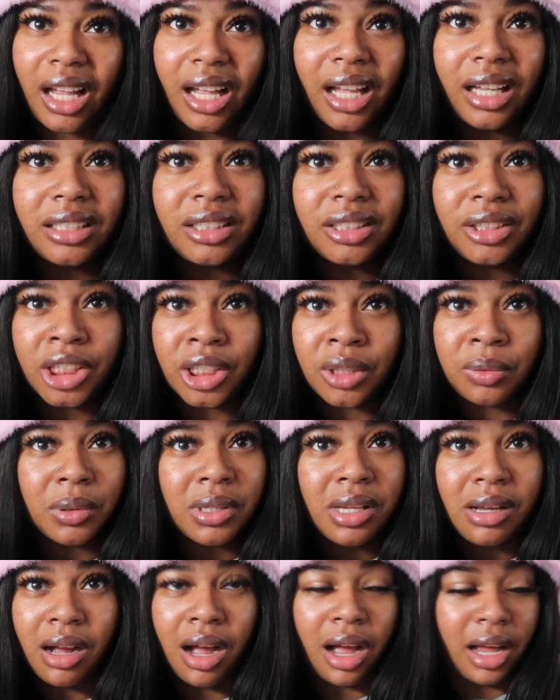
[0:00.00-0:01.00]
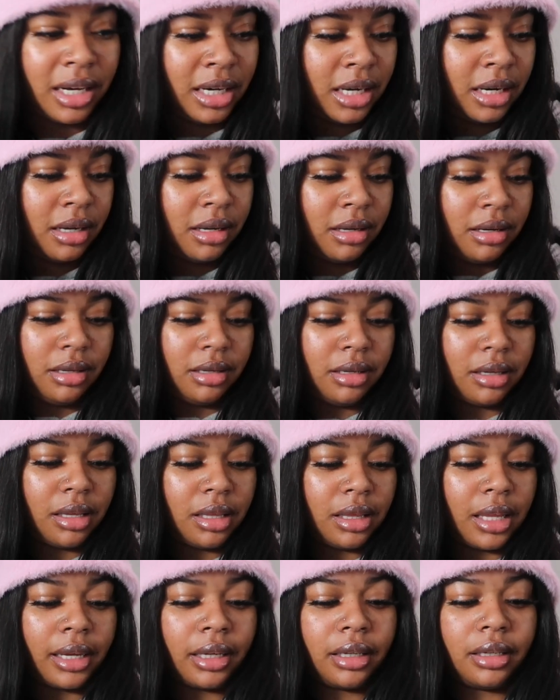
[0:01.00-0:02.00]
and it just wasn't cutting it.
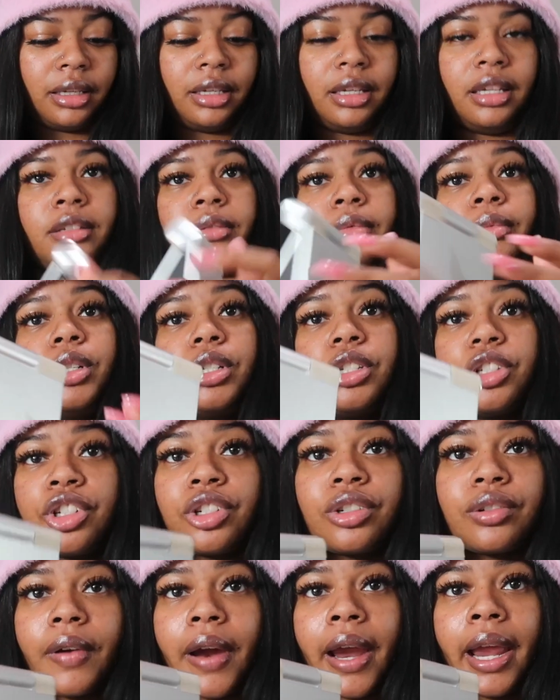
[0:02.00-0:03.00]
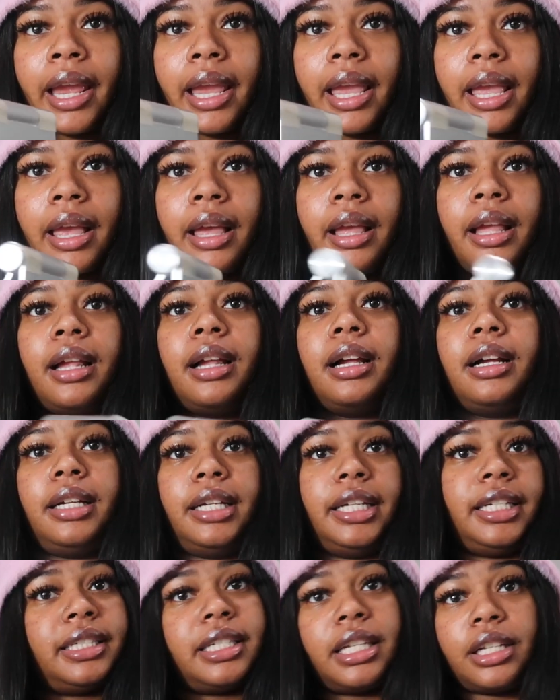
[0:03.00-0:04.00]
Like, it wasn't straight,
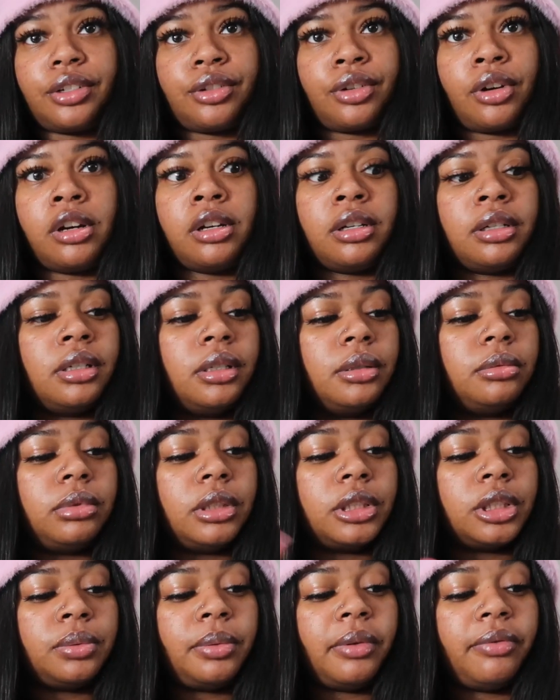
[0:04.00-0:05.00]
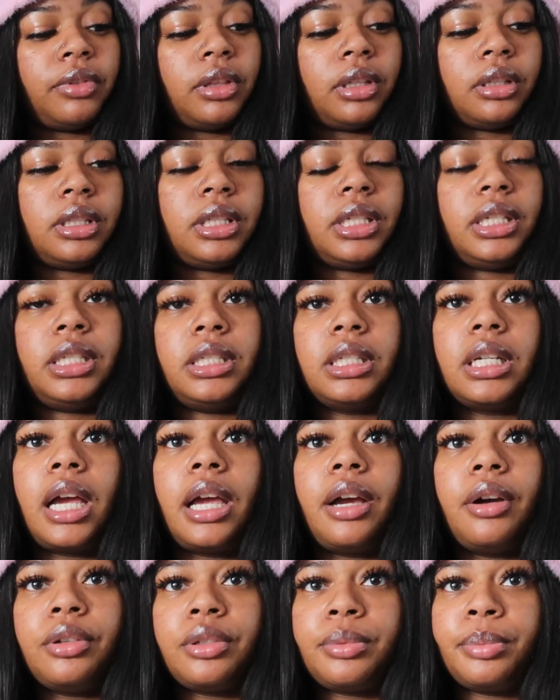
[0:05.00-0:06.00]
etc. Whereas with the DJI
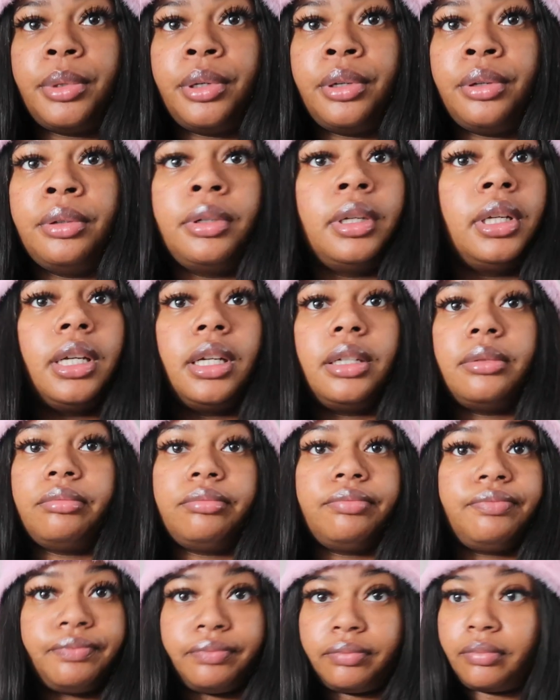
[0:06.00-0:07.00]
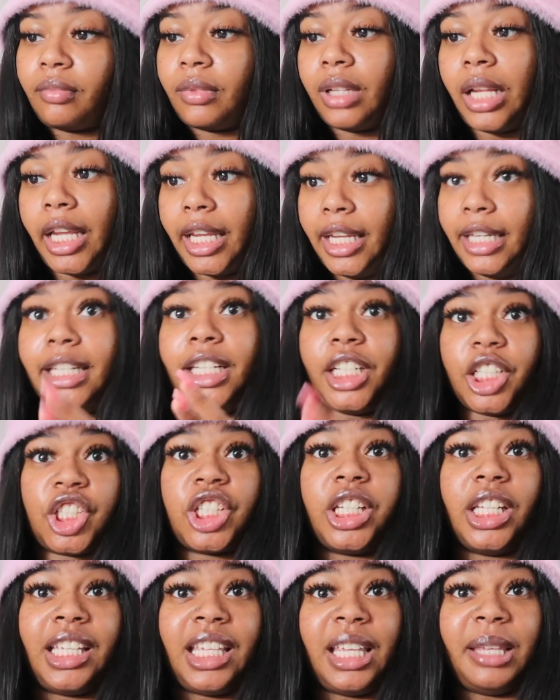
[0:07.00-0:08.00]
Osmo, it
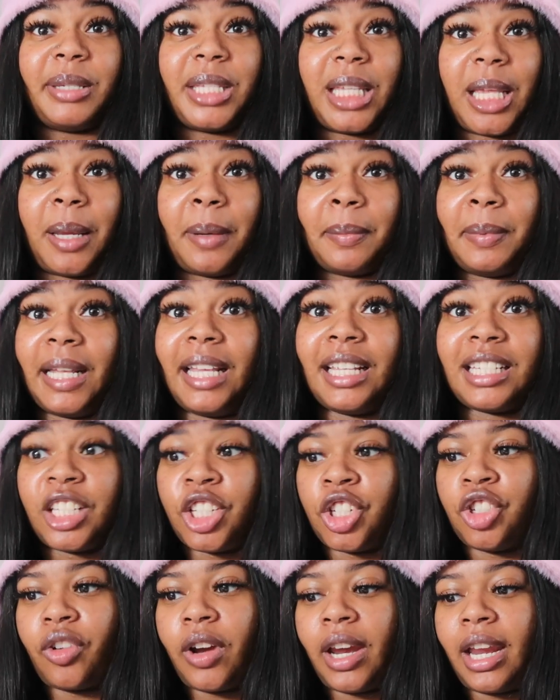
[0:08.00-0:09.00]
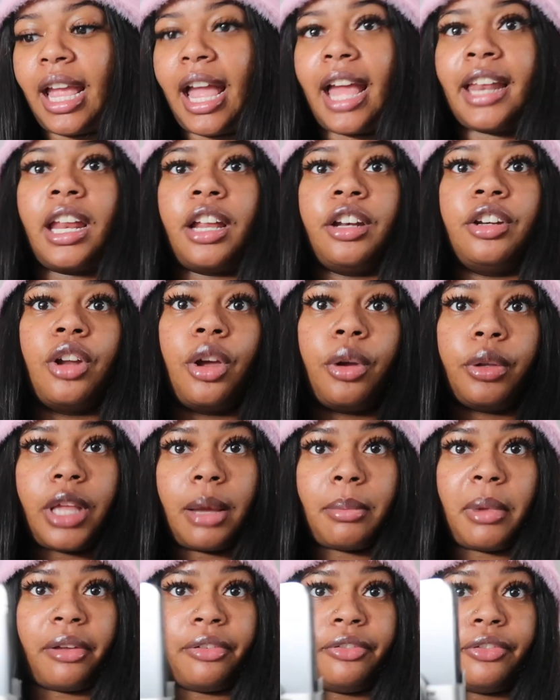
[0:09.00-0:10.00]
literally keeps it in place and straight, and I know
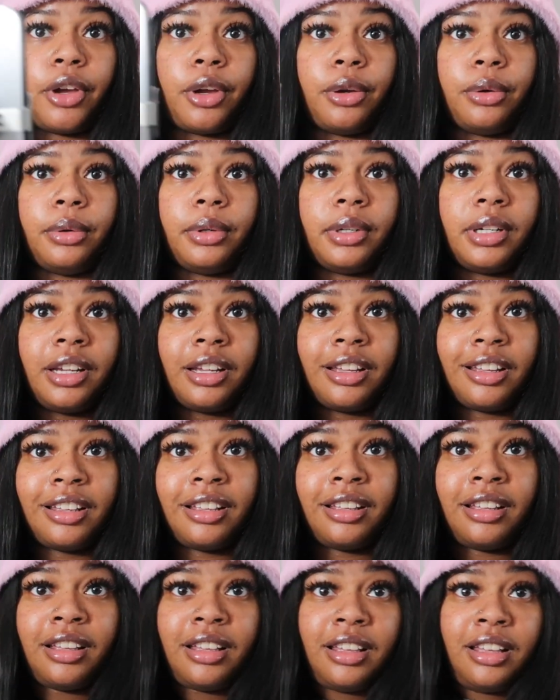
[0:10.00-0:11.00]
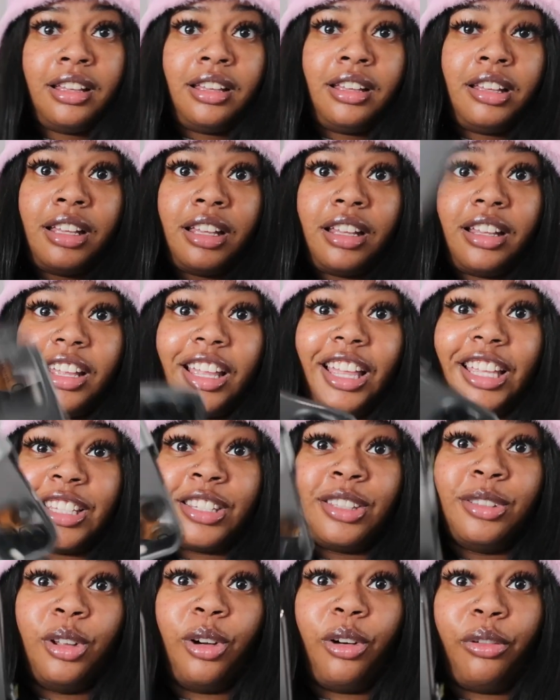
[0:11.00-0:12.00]
that my phone
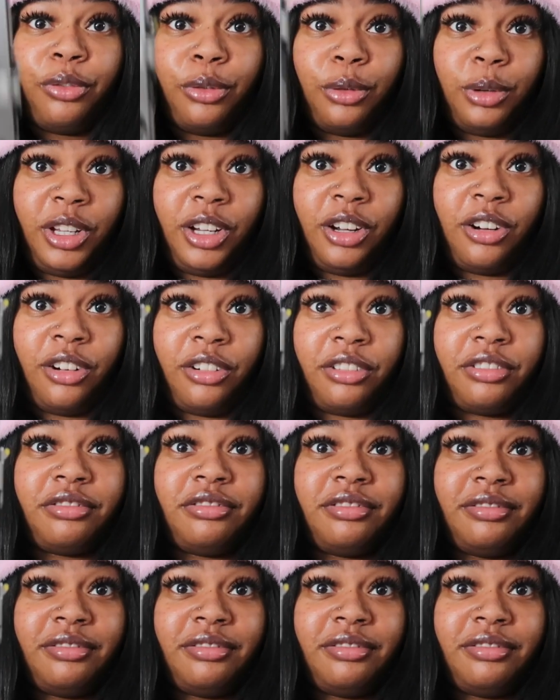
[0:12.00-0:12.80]
is not falling off.